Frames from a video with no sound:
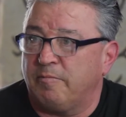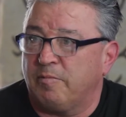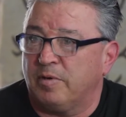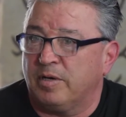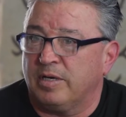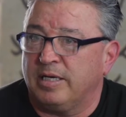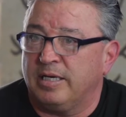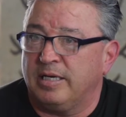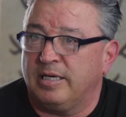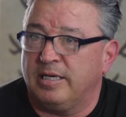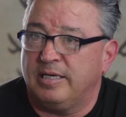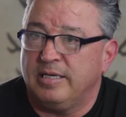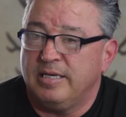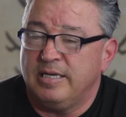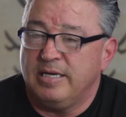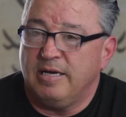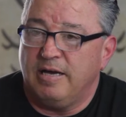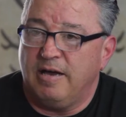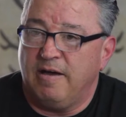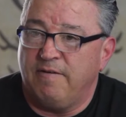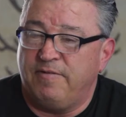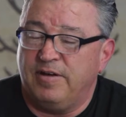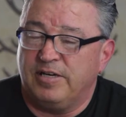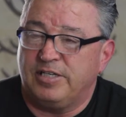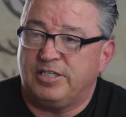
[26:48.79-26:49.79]
we're gonna
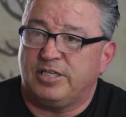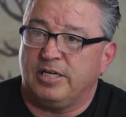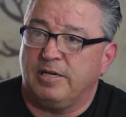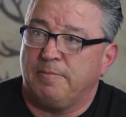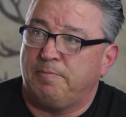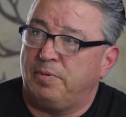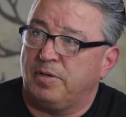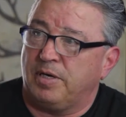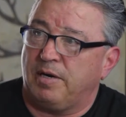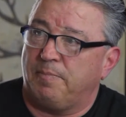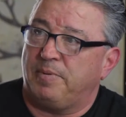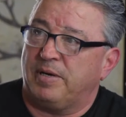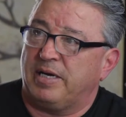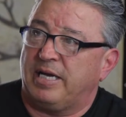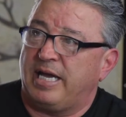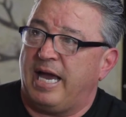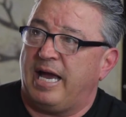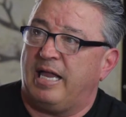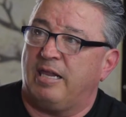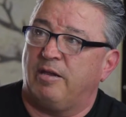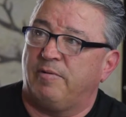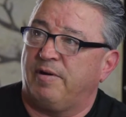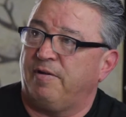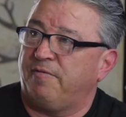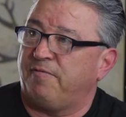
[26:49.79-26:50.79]
eventually put up a
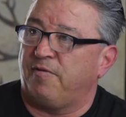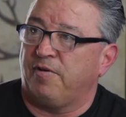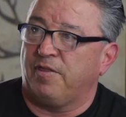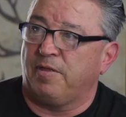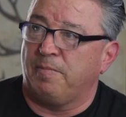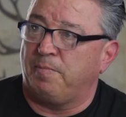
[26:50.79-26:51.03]
gallery for